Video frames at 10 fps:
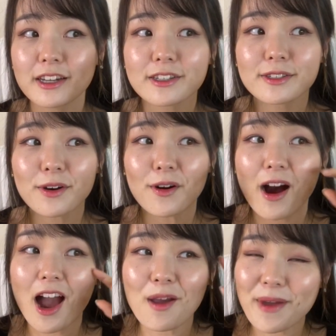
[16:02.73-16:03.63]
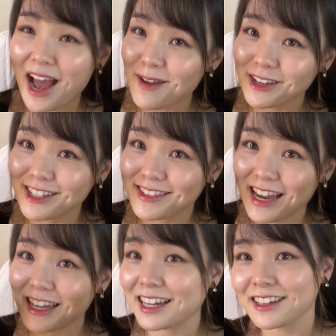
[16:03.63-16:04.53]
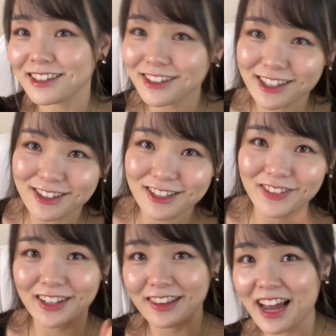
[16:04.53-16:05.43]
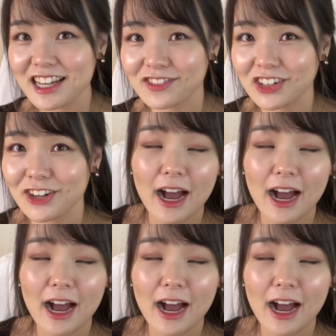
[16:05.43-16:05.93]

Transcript: So I'm happy to say that you can use my last video,